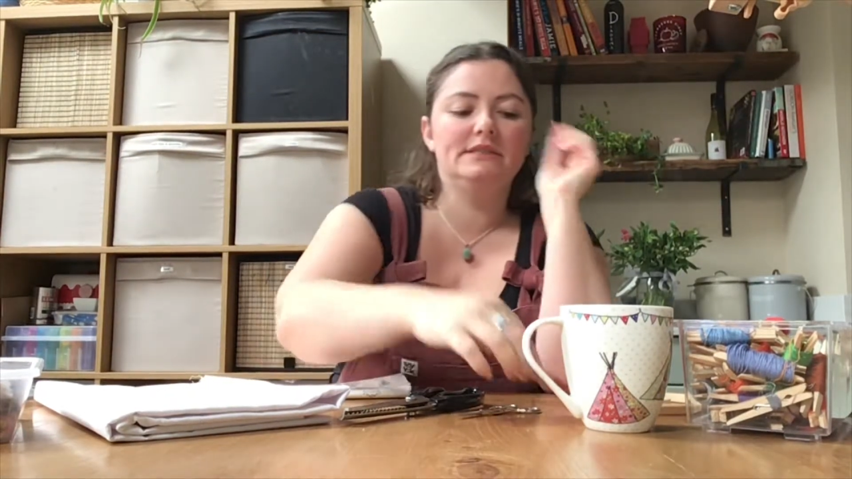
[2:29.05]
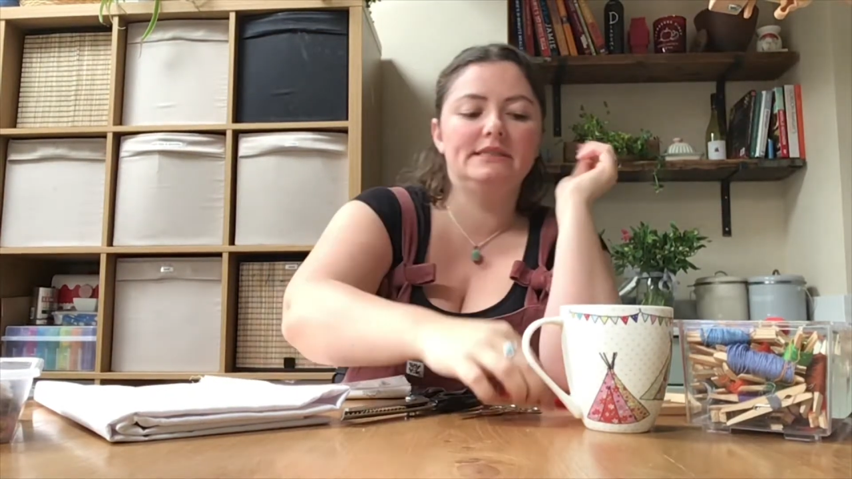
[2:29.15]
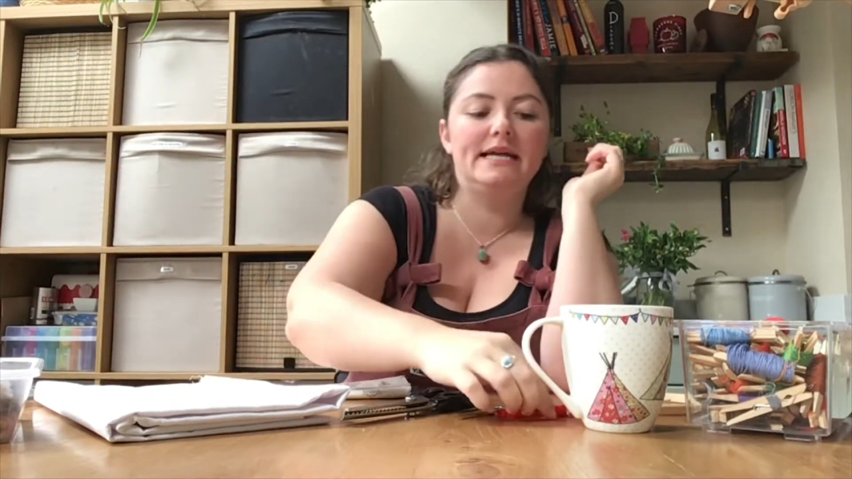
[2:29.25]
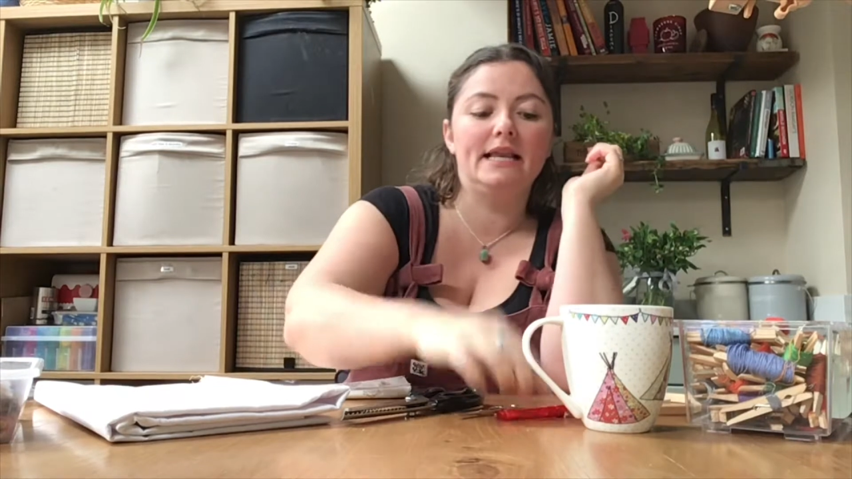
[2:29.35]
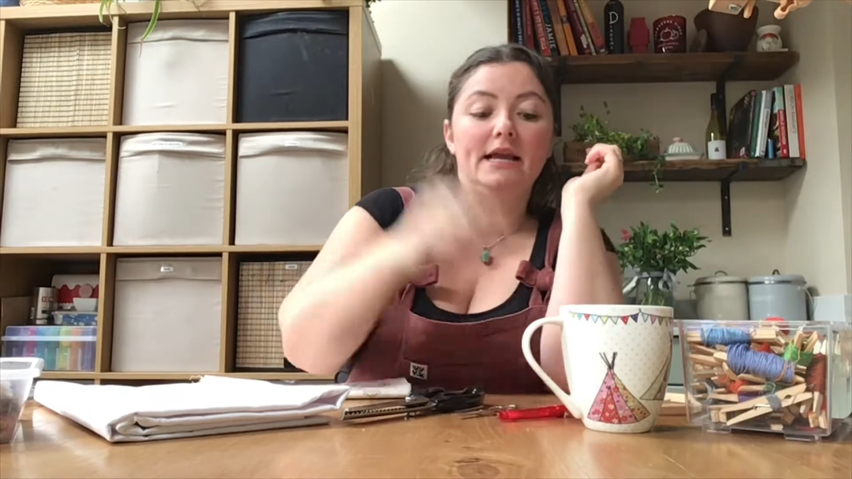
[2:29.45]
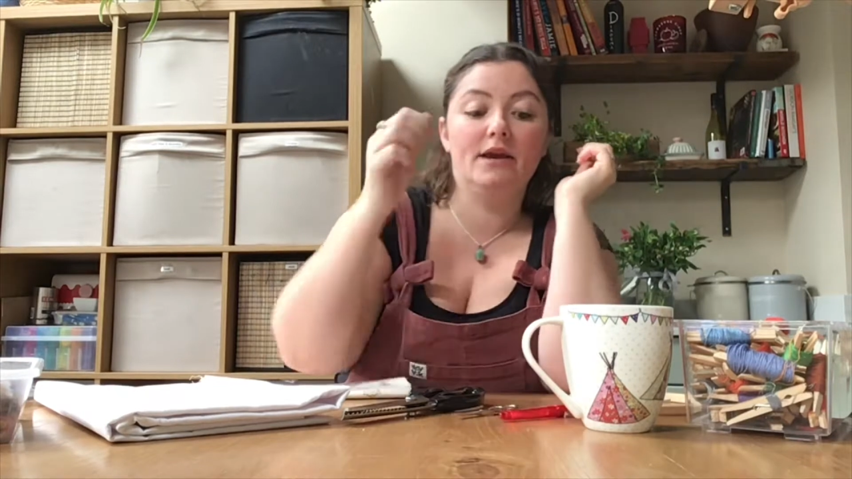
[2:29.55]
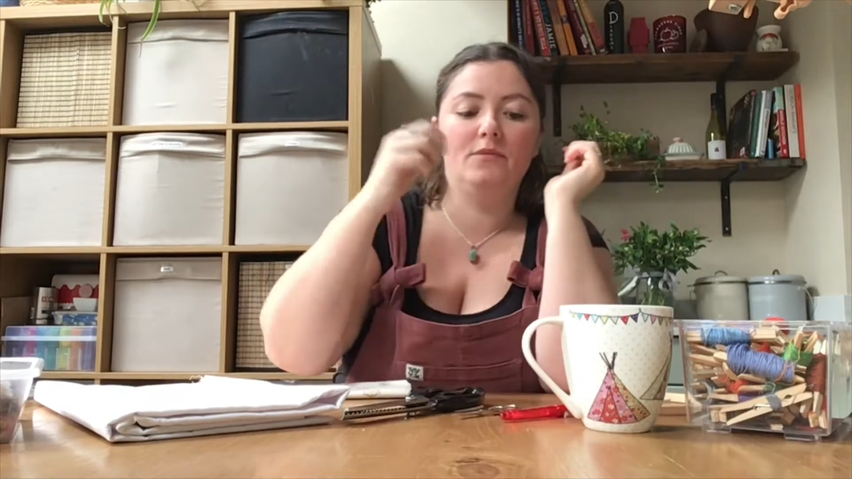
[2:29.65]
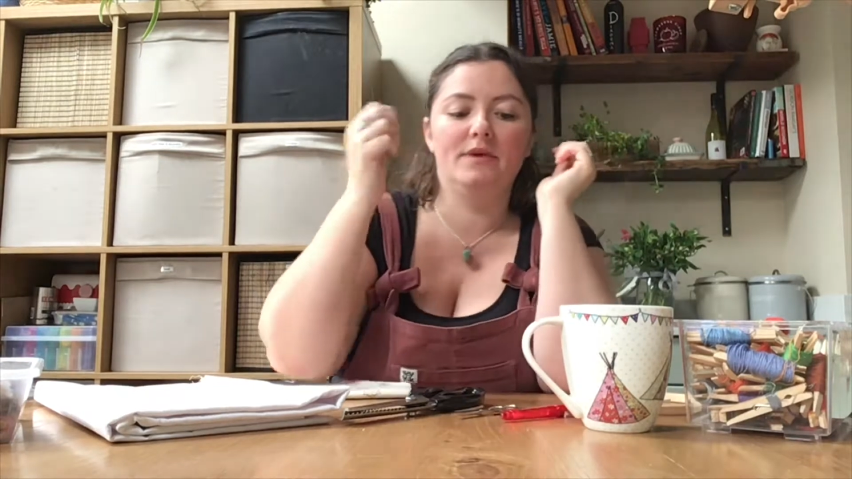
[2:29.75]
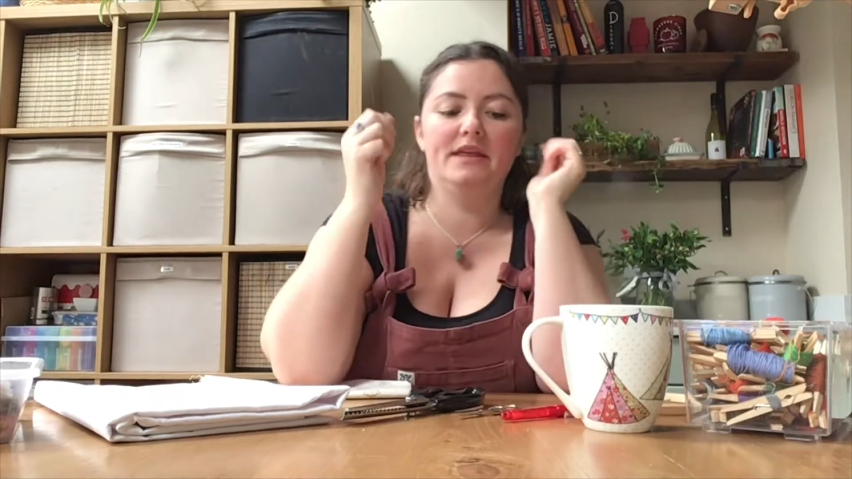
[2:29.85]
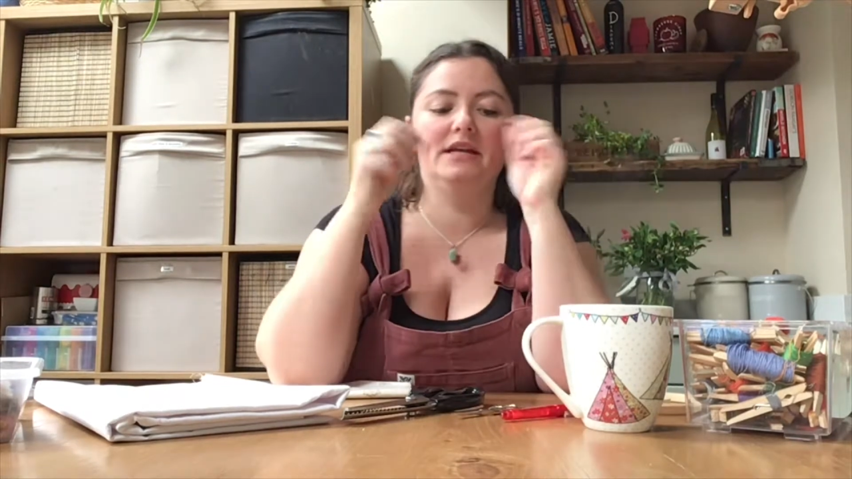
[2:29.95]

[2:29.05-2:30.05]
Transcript: delicate with it.